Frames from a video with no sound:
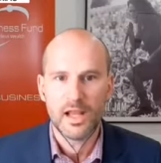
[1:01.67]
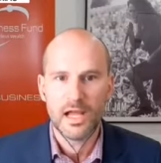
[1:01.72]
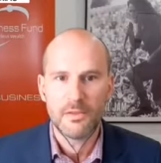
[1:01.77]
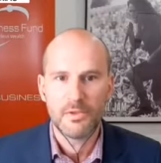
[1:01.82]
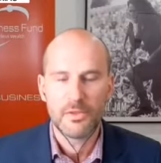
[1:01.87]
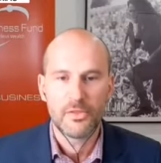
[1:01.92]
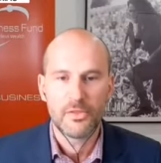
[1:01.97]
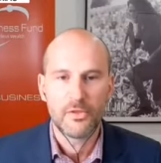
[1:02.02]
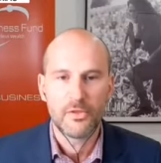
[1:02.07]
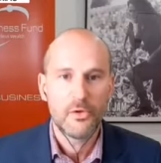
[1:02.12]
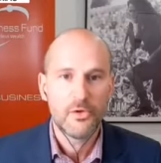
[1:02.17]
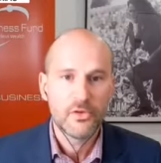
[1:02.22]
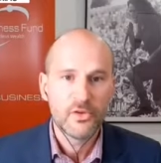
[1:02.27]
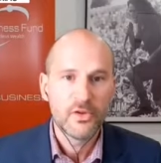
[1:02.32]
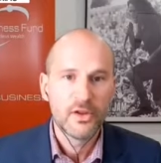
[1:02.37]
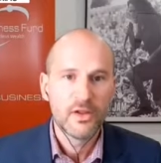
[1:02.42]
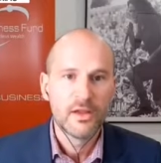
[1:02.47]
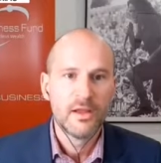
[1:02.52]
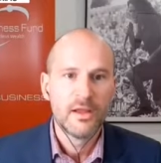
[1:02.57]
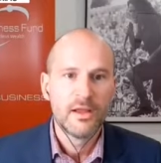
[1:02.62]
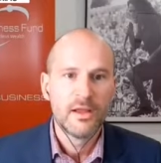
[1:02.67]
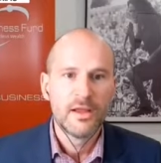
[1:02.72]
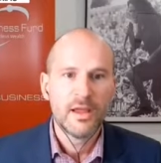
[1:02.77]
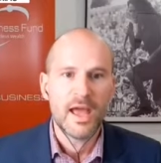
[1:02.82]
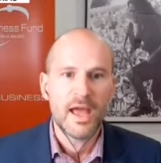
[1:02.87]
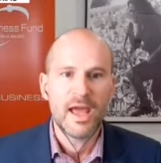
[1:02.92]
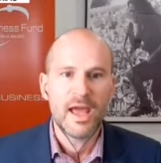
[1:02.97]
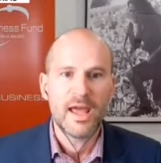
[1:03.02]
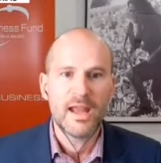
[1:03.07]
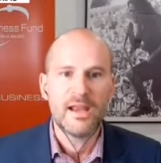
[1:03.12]
thought.
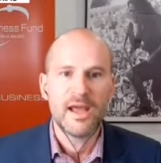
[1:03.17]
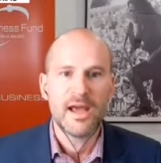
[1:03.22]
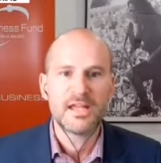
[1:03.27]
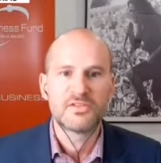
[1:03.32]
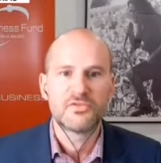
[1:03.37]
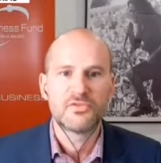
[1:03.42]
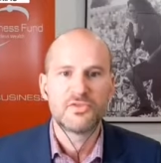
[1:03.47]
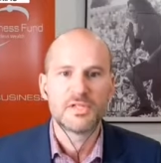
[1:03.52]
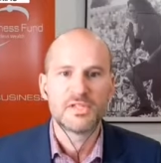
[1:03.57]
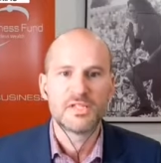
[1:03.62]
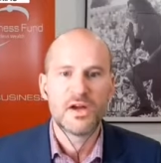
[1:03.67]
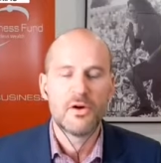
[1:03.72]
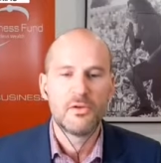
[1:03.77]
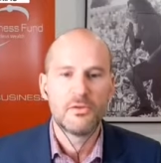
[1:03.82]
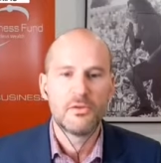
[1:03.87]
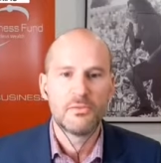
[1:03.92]
And as a result,